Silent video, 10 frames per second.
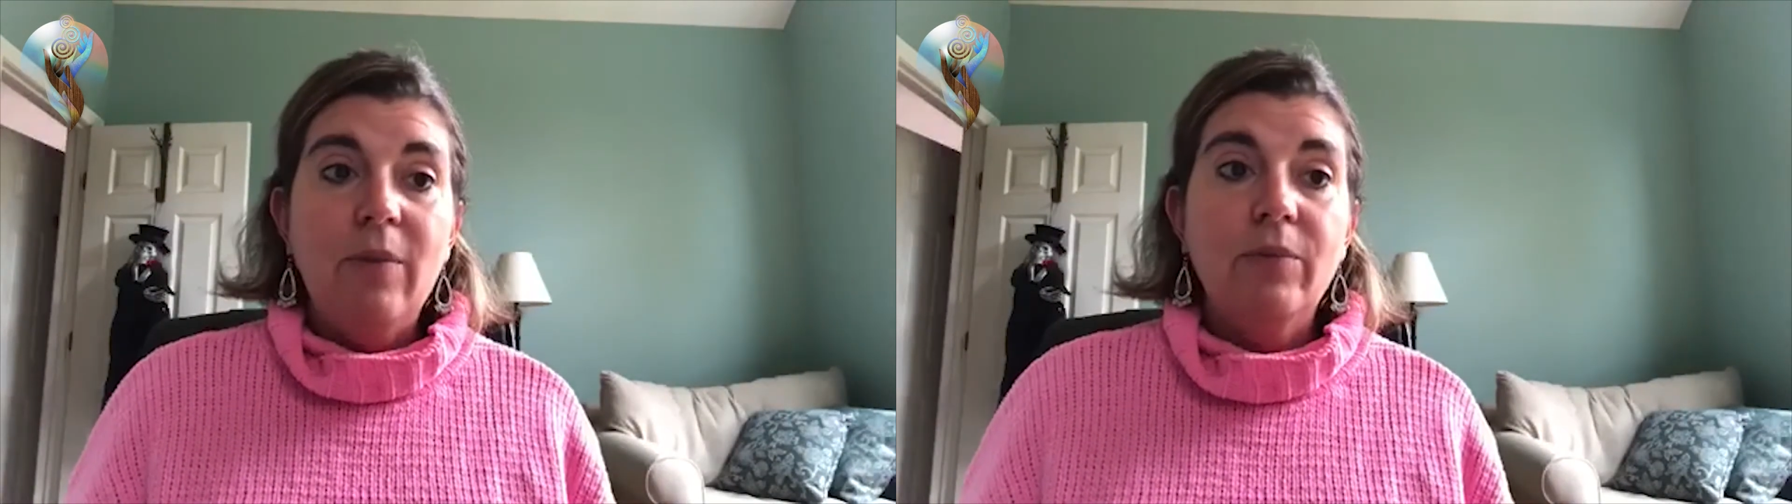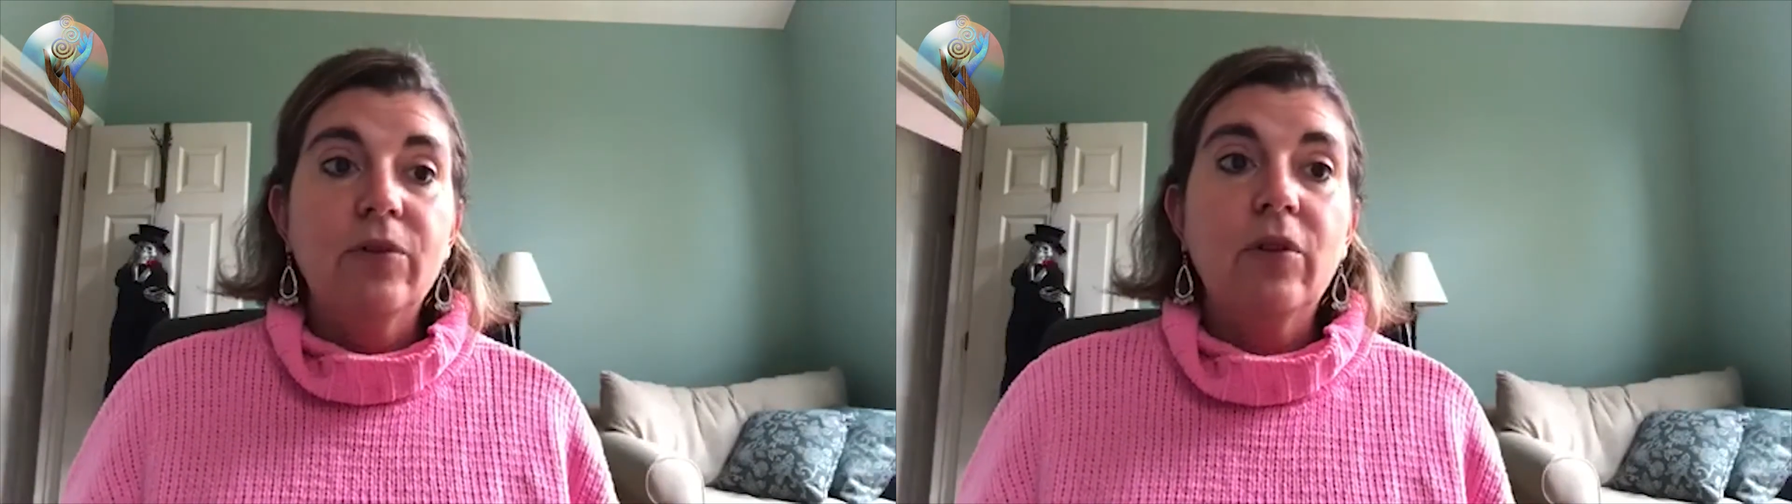
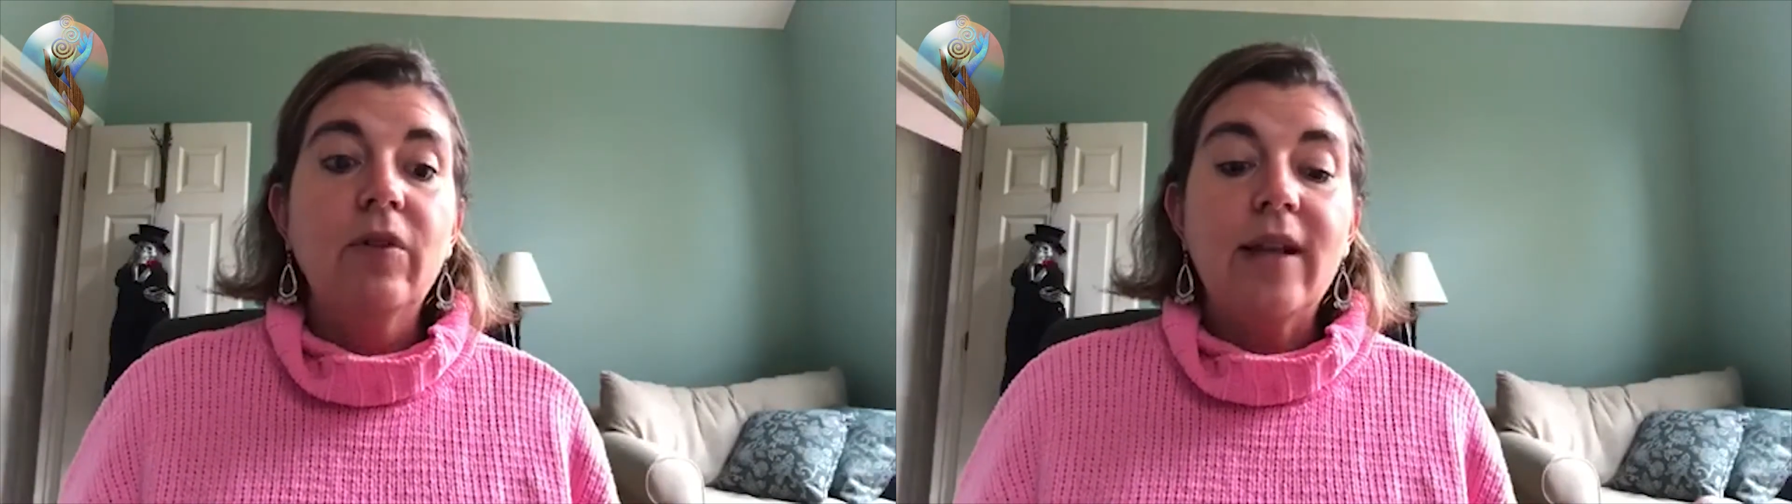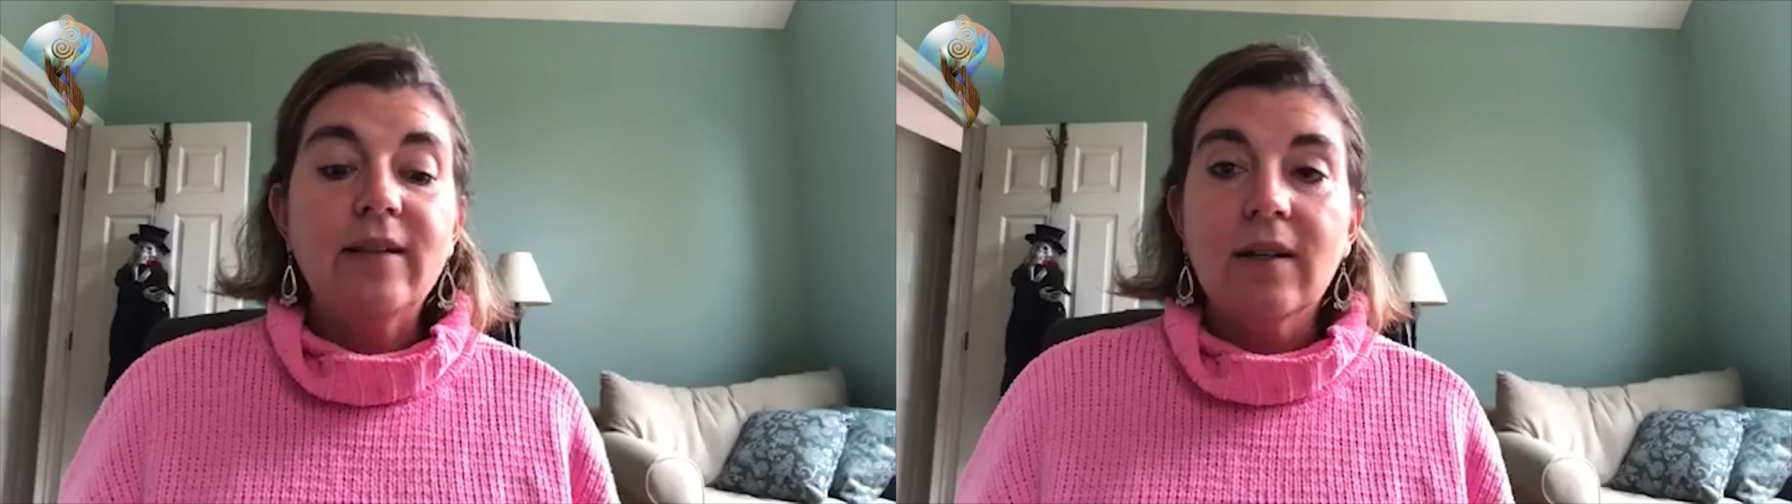So
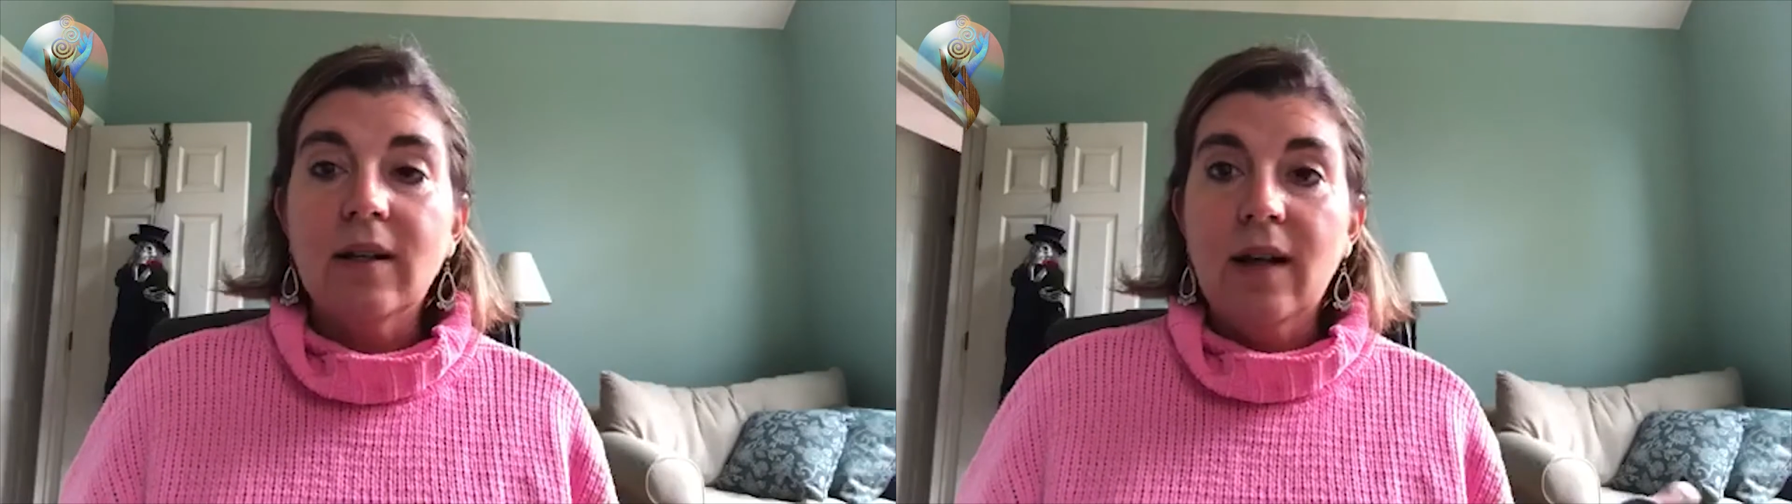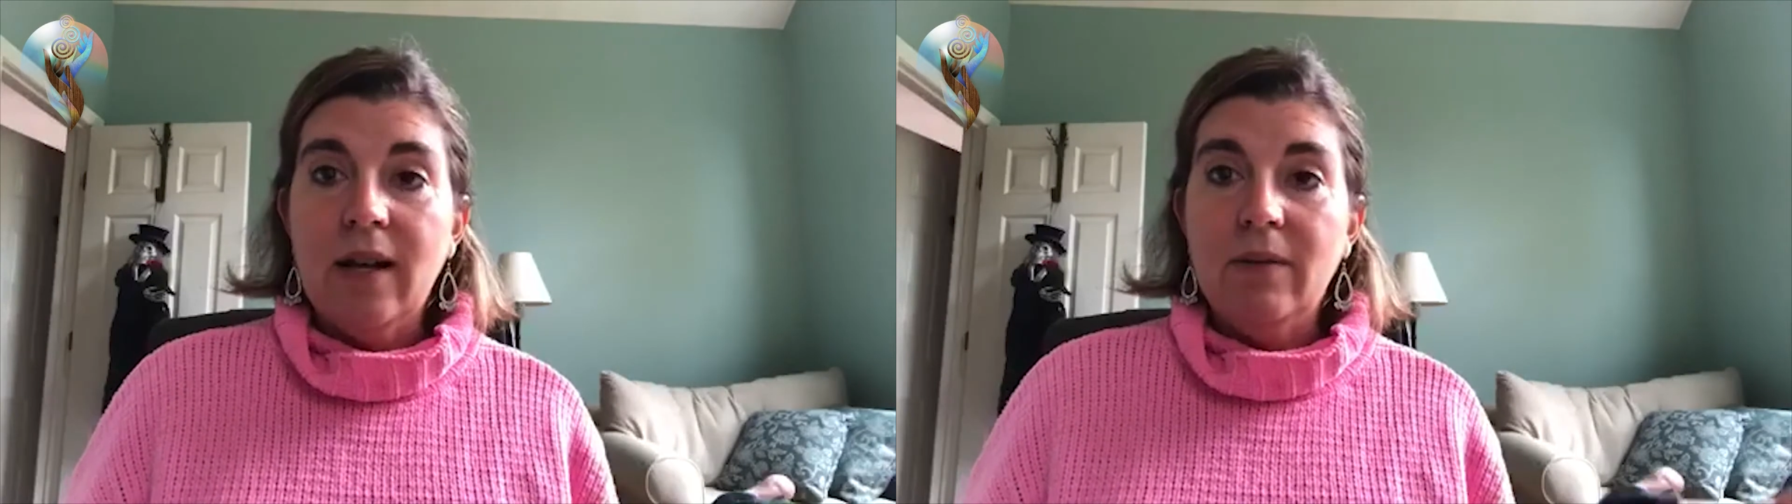that's
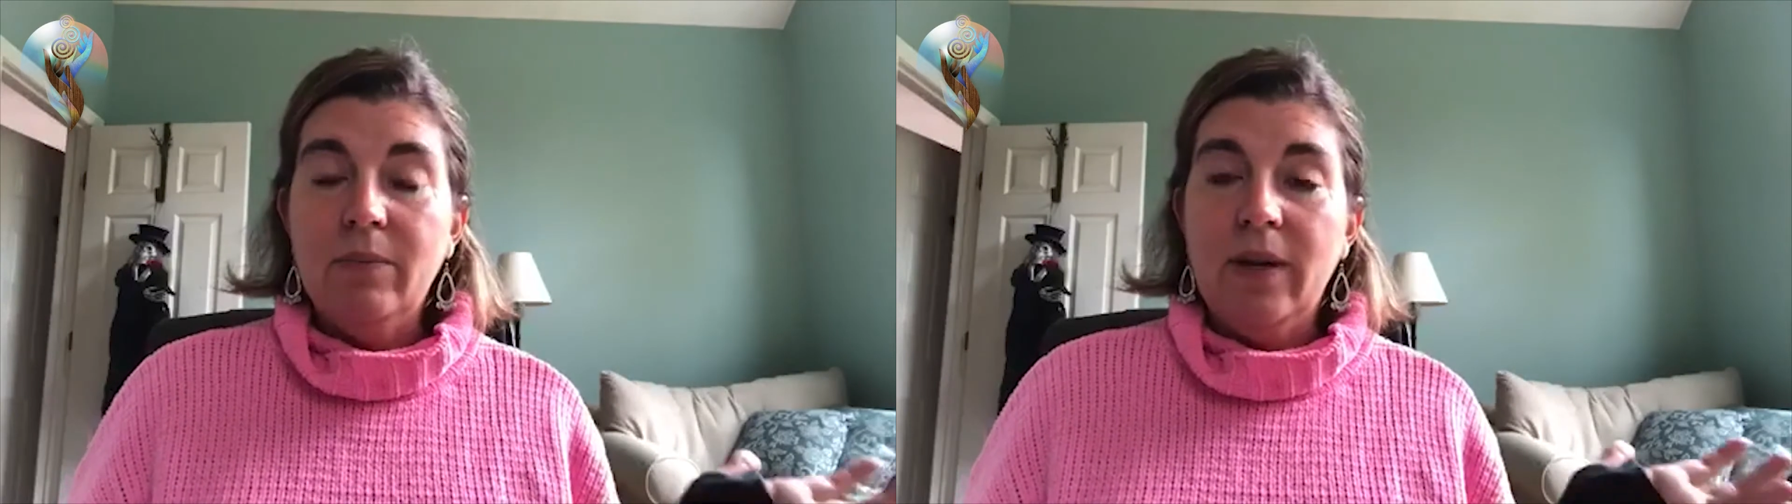going to kind of